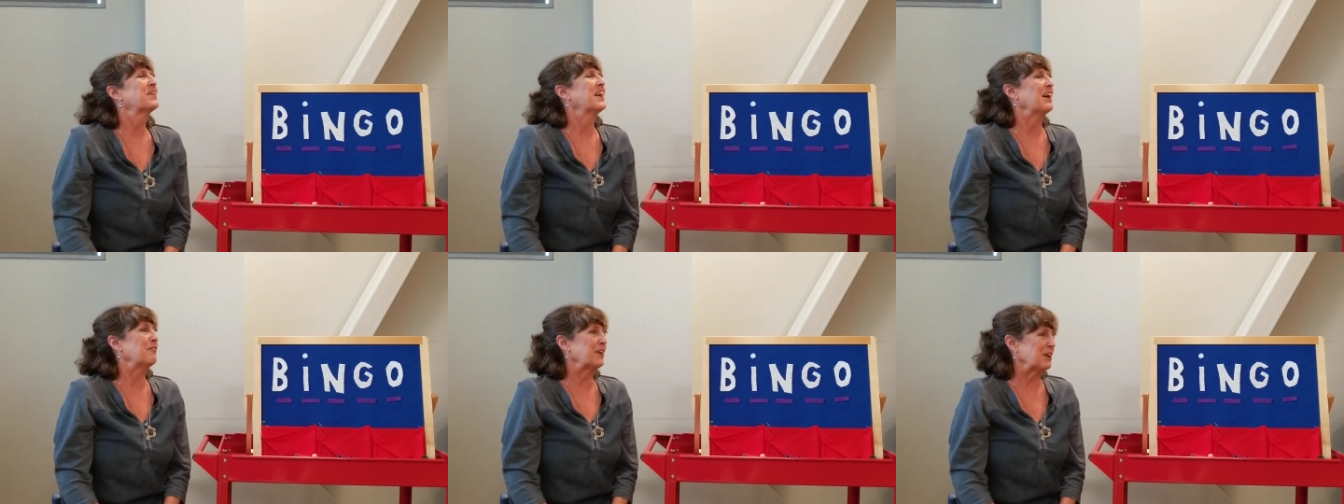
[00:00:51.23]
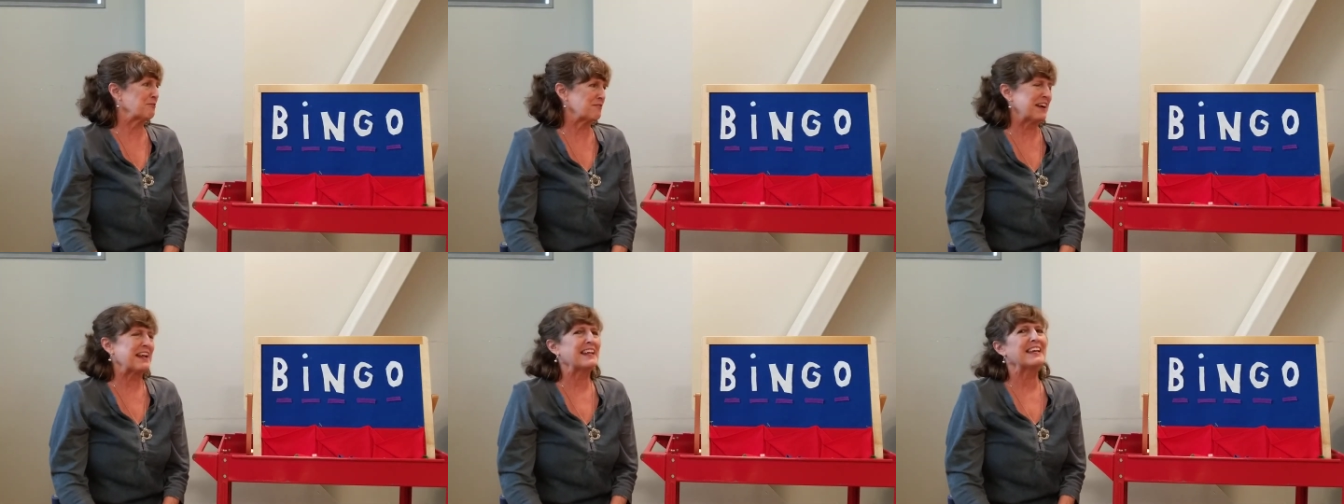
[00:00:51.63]
now get
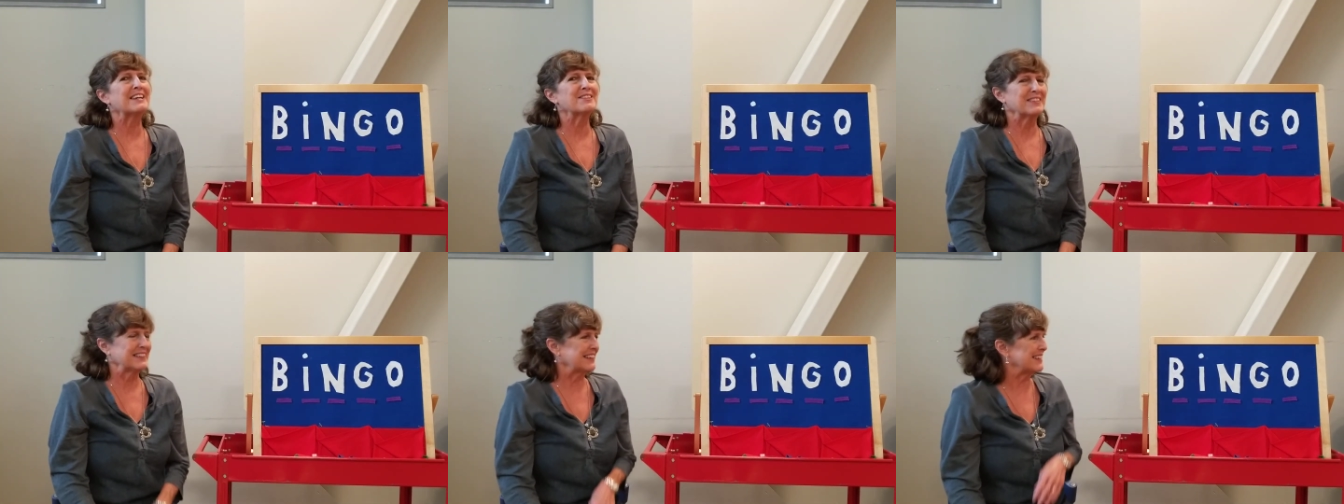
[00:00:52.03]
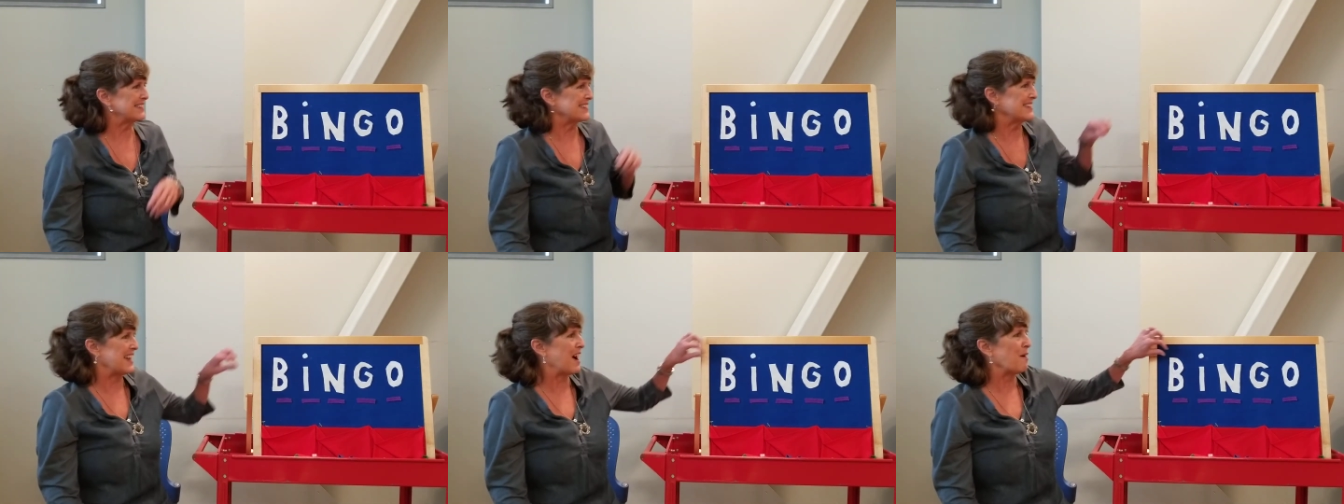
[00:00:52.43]
ready,
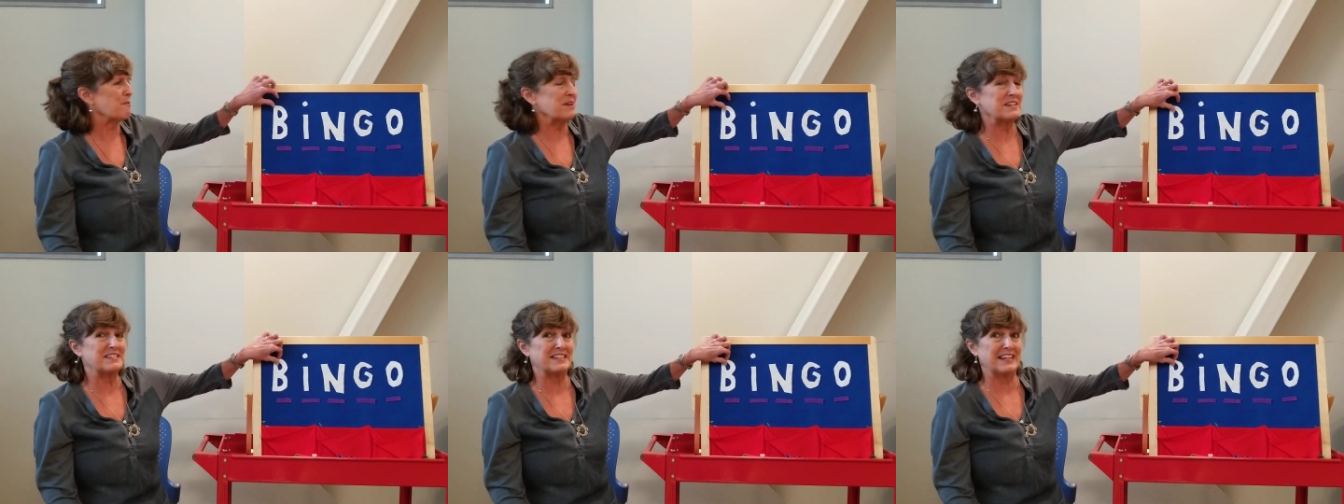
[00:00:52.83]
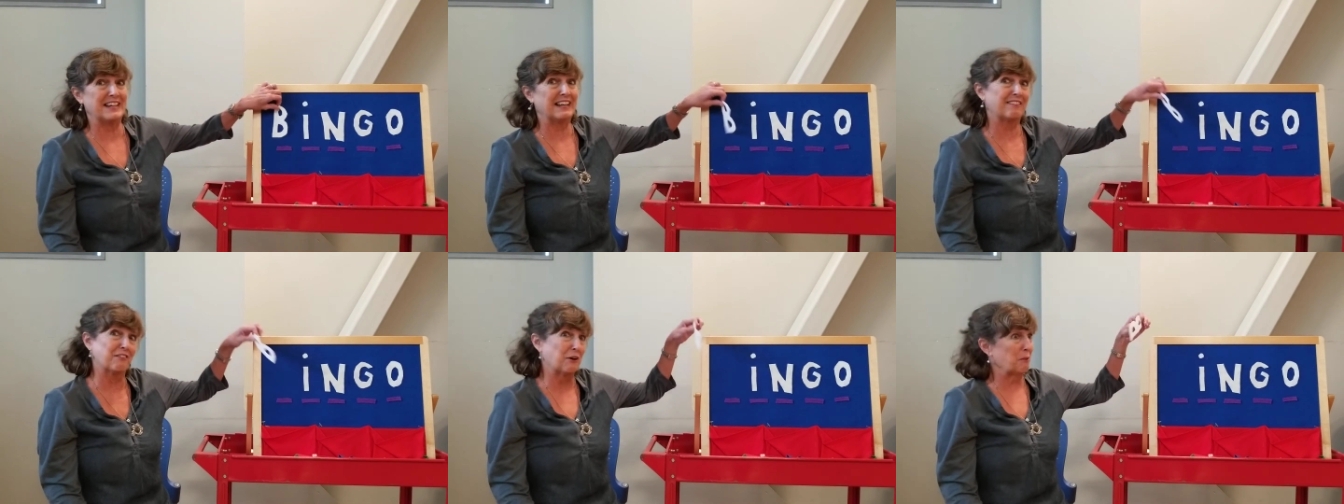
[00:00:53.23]
because now we're going to
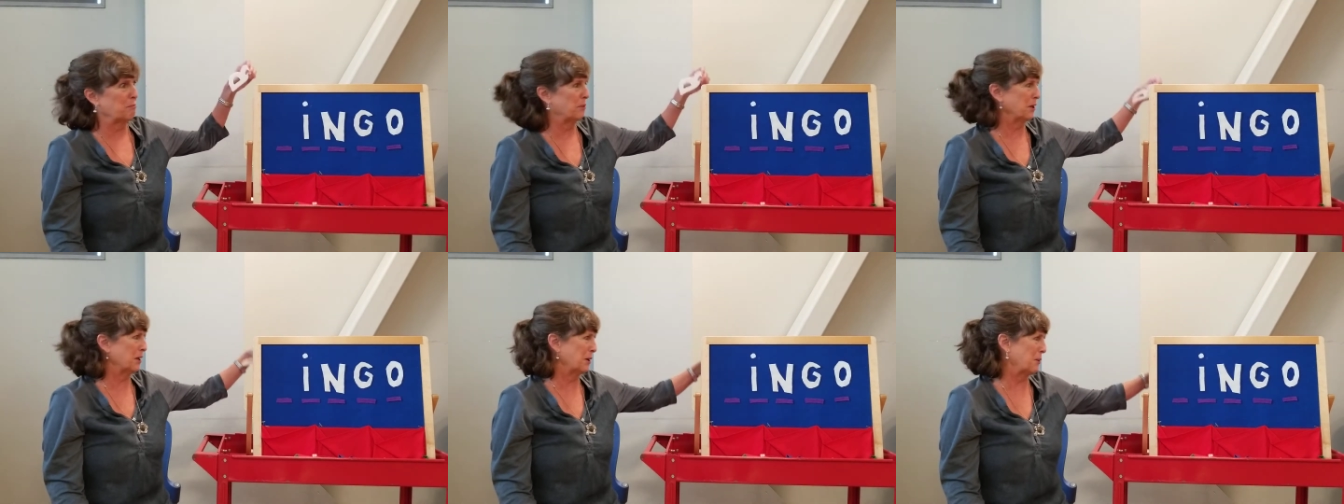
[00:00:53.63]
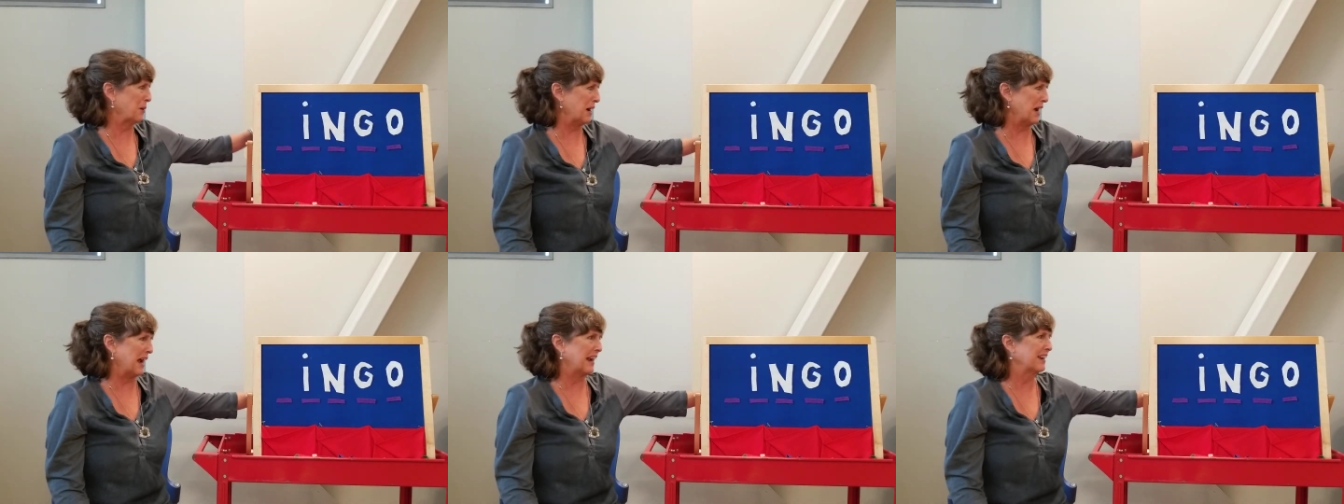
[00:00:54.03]
take the B
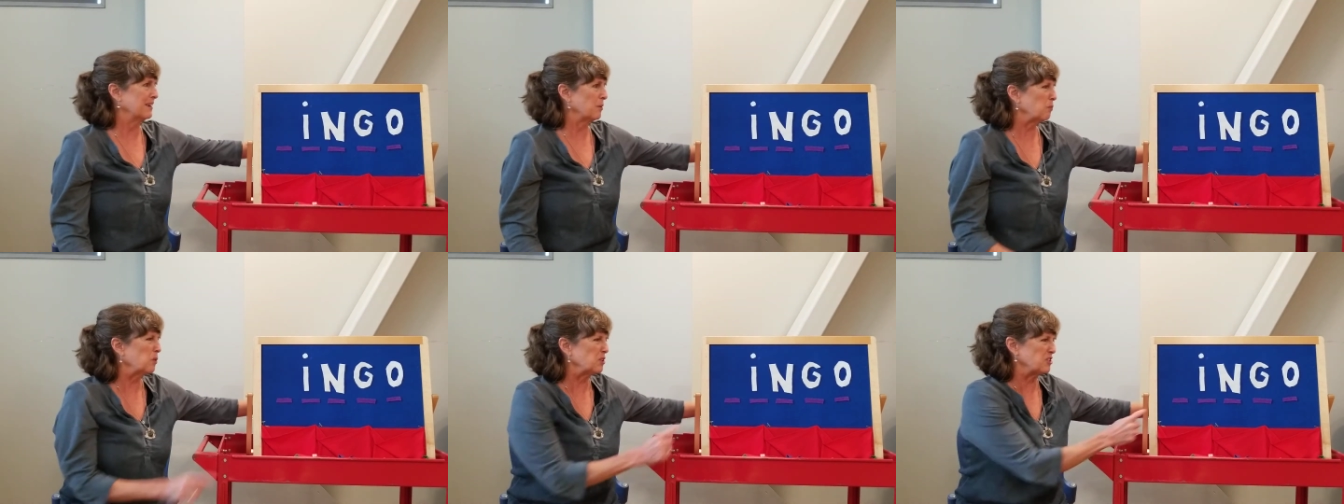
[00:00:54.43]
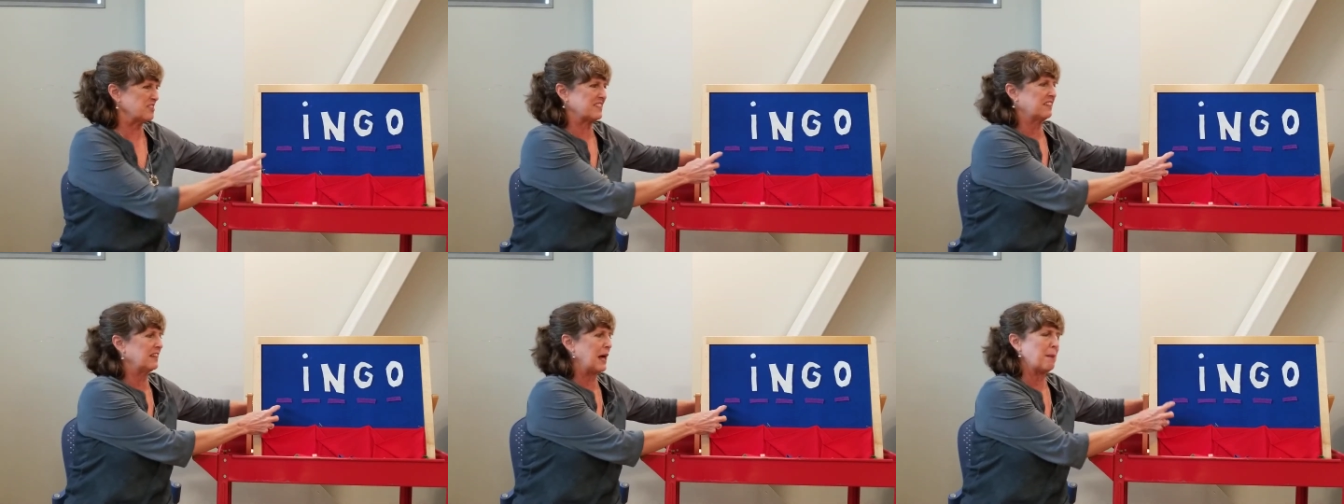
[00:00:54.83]
away. We'll
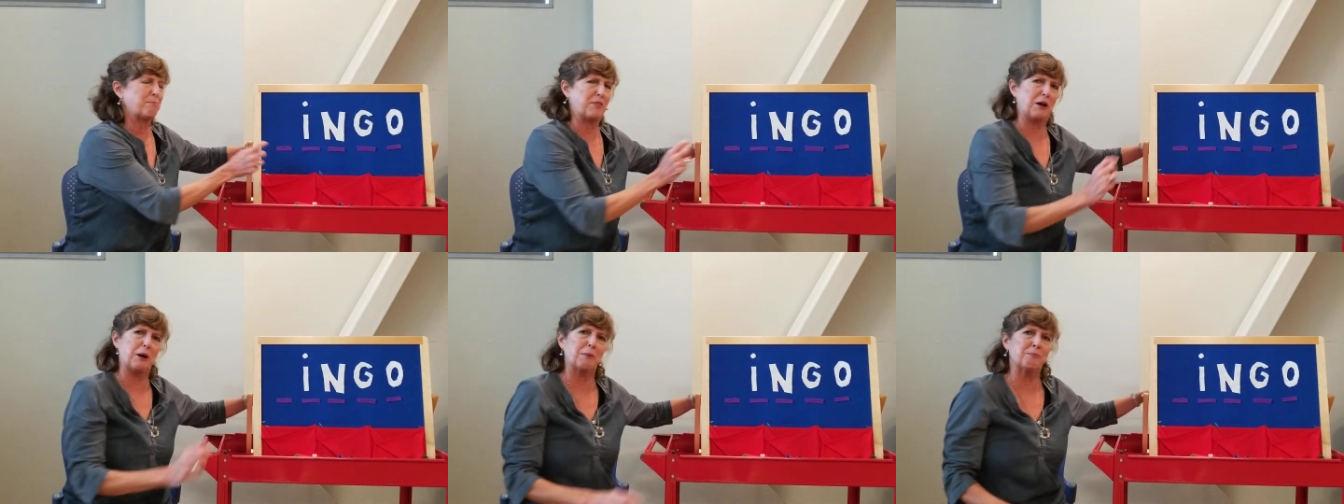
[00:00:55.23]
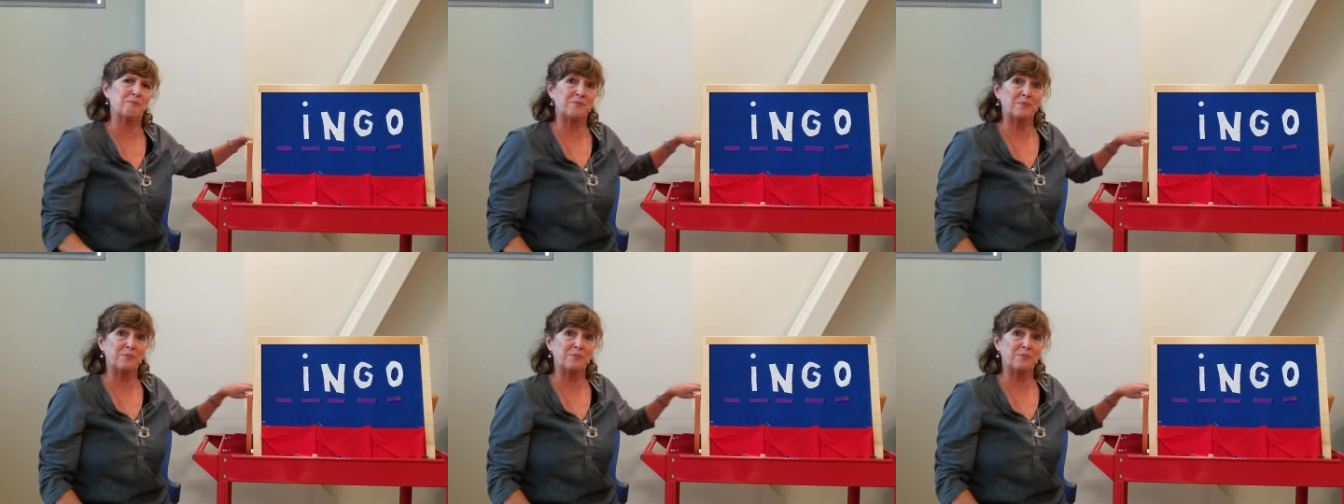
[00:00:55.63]
just clap there.